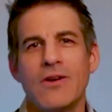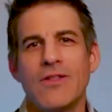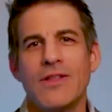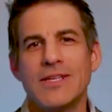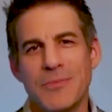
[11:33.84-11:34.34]

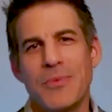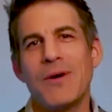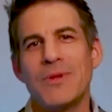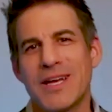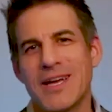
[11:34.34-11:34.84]
that's a
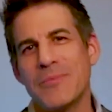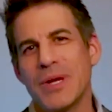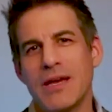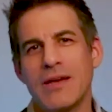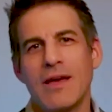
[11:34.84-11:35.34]
public
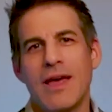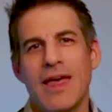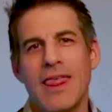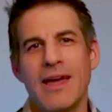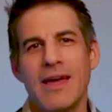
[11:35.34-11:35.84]
company,
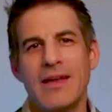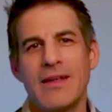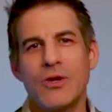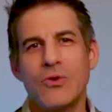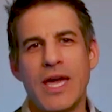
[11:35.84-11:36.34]
that
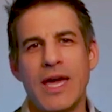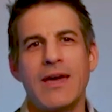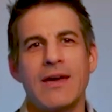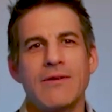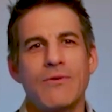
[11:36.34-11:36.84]
you
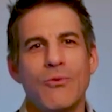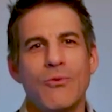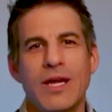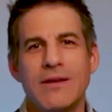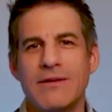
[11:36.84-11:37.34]
can,
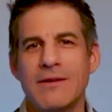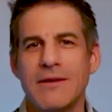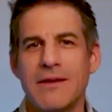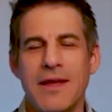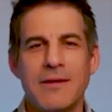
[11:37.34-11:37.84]
when
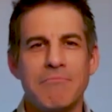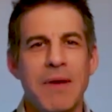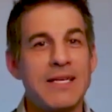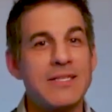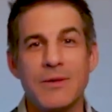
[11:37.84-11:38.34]
it
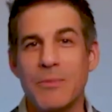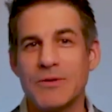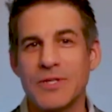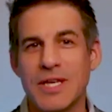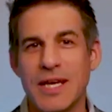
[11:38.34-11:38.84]
makes the
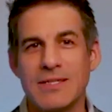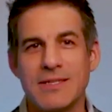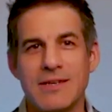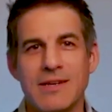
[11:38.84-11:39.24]
most sense,